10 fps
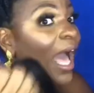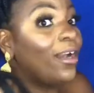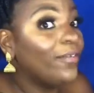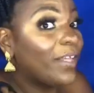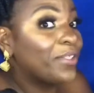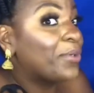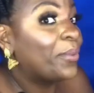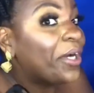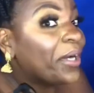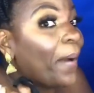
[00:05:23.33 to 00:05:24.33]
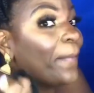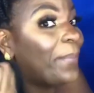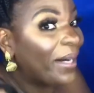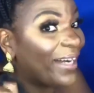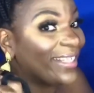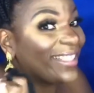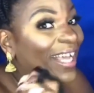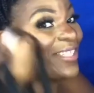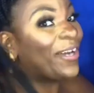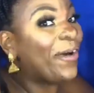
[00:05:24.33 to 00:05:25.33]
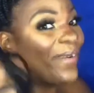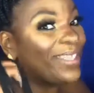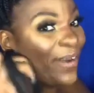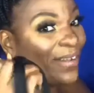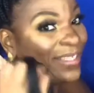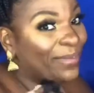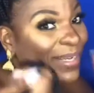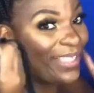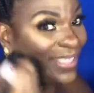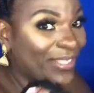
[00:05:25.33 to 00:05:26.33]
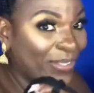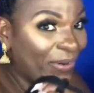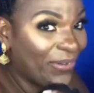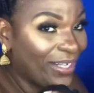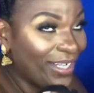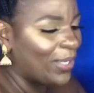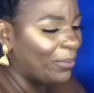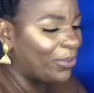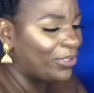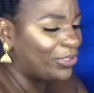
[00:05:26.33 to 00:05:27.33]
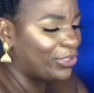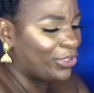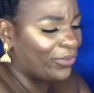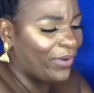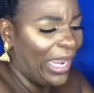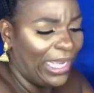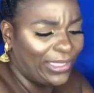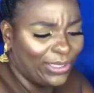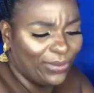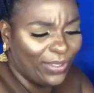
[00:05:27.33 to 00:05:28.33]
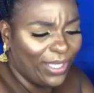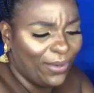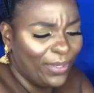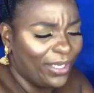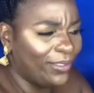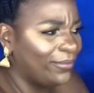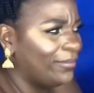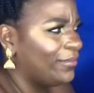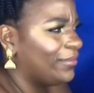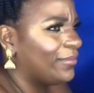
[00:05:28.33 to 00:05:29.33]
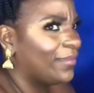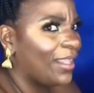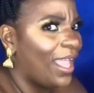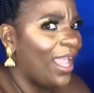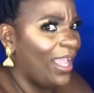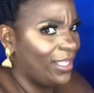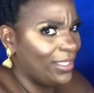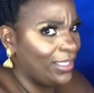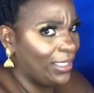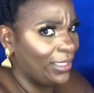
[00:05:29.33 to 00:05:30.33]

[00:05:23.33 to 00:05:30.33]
I don't know if that's gonna work, but that's always how I see my sister hold it. So I'm gonna try to do it that way and see.